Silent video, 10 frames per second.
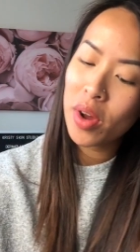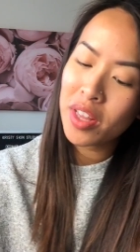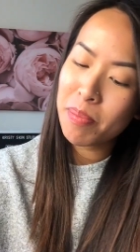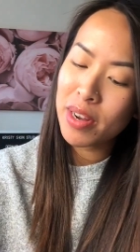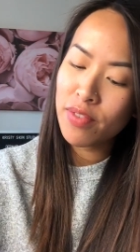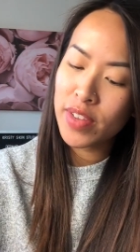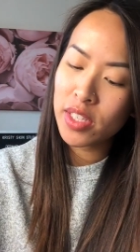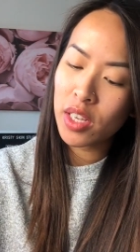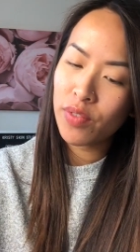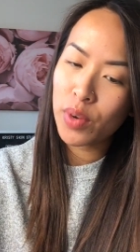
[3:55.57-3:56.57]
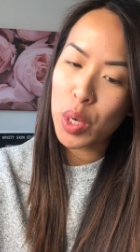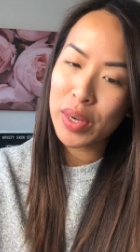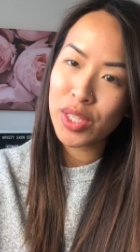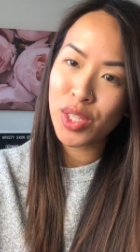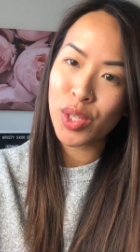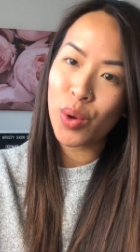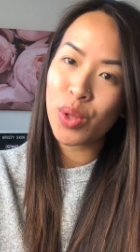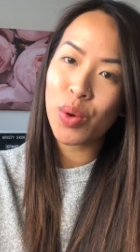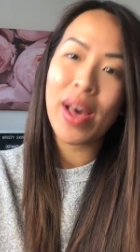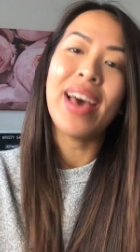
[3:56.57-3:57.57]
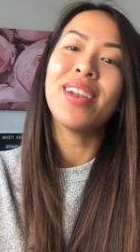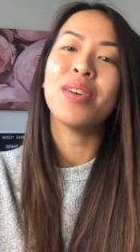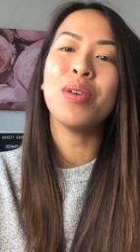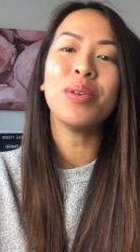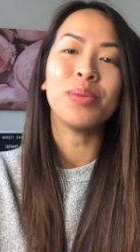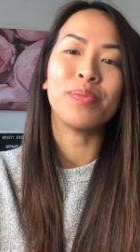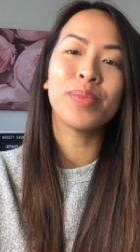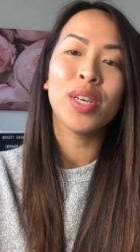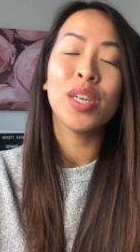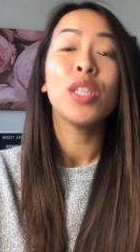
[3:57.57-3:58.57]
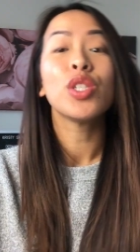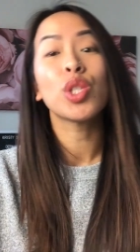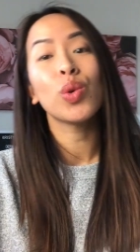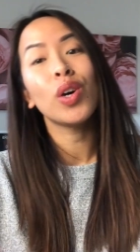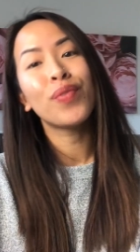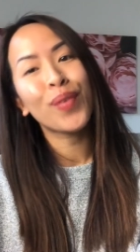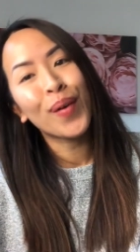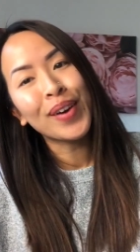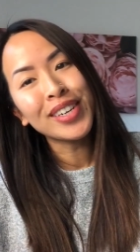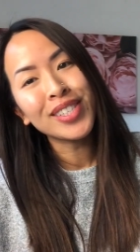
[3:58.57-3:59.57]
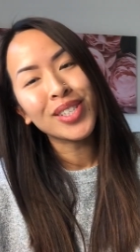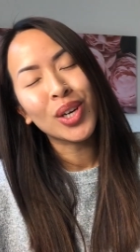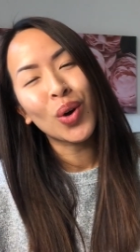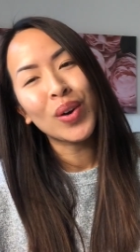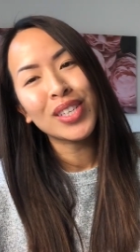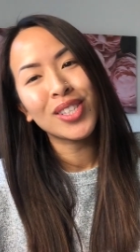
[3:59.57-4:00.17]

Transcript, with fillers: What are the benefits of going solo at home? So of course, going